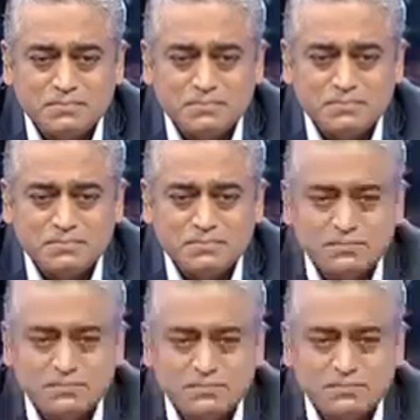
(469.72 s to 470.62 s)

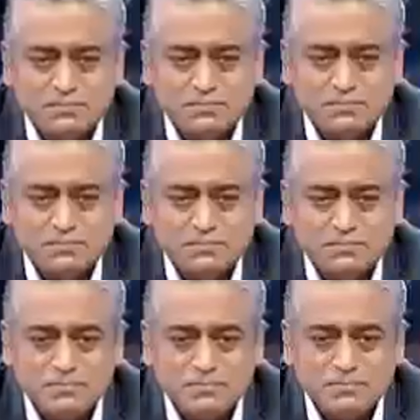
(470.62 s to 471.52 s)

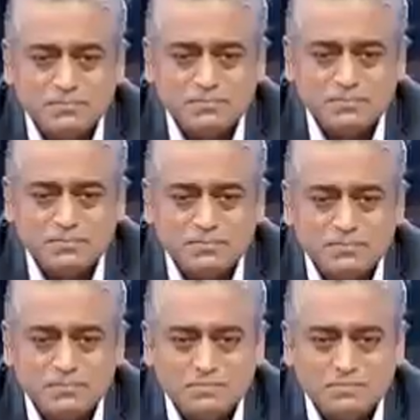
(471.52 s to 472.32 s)
(not speaking)